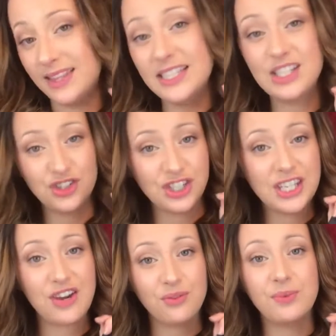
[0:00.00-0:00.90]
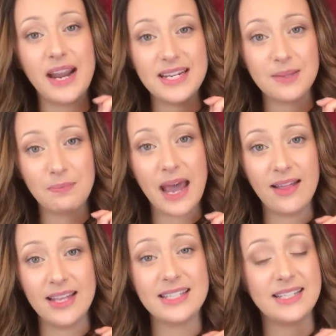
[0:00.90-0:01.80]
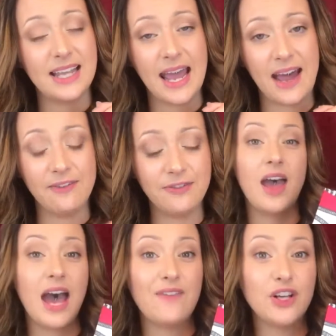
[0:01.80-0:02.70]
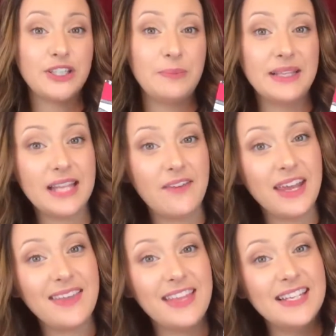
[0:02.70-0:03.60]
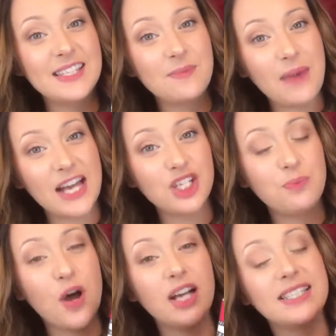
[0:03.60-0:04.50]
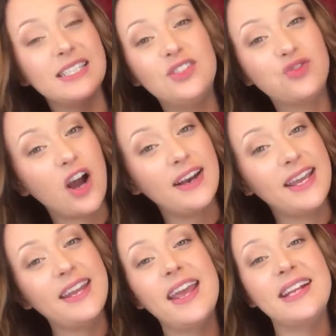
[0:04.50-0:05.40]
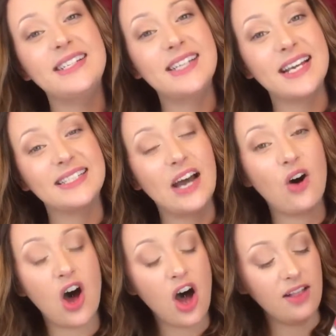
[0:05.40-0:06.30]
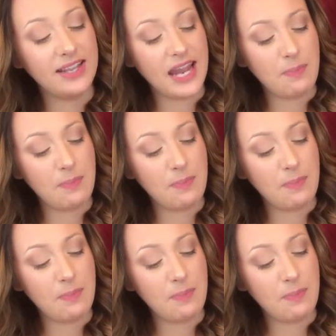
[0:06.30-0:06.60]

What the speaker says: This is just a great palette to have. I've also been loving the Smashbox Drawn In and Decked Out Holiday